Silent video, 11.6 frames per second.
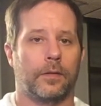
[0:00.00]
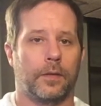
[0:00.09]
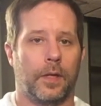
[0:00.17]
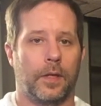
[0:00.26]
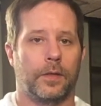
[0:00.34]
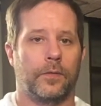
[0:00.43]
In the
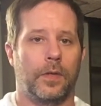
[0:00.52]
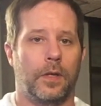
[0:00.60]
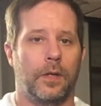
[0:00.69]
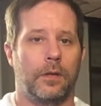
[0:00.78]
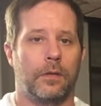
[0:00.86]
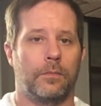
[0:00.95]
case of
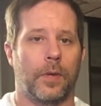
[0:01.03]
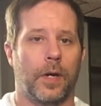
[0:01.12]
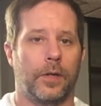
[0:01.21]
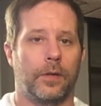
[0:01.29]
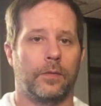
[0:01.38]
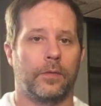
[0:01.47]
E
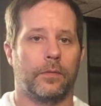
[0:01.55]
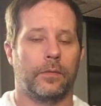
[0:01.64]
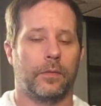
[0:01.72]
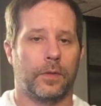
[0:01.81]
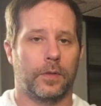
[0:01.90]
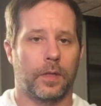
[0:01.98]
minor,
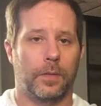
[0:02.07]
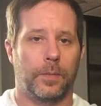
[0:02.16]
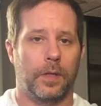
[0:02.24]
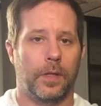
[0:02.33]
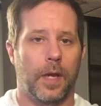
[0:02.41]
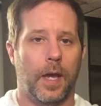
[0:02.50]
it's going to
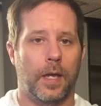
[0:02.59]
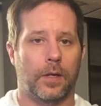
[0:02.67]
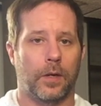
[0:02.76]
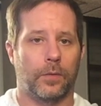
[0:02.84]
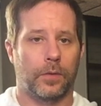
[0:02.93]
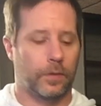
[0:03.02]
be the A
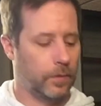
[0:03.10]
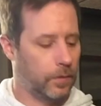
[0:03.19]
note.